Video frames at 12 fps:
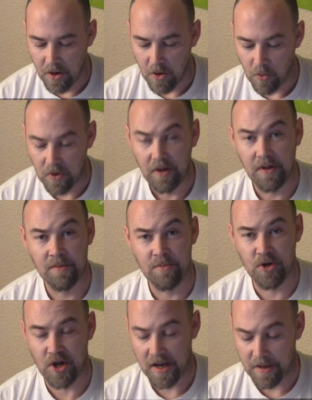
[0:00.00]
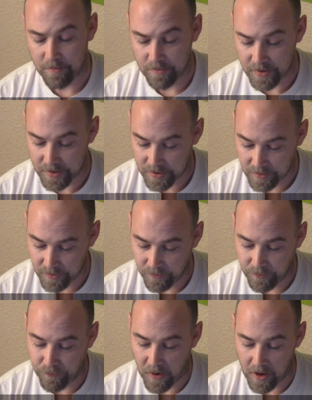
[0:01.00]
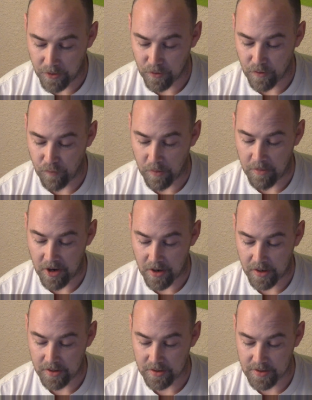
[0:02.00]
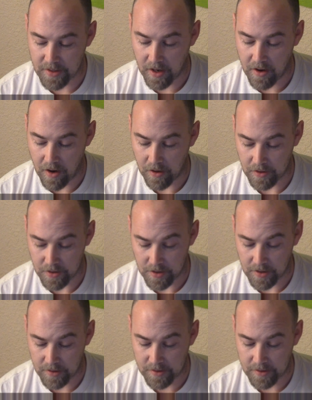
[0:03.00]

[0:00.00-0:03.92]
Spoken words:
William James, father of American psychology,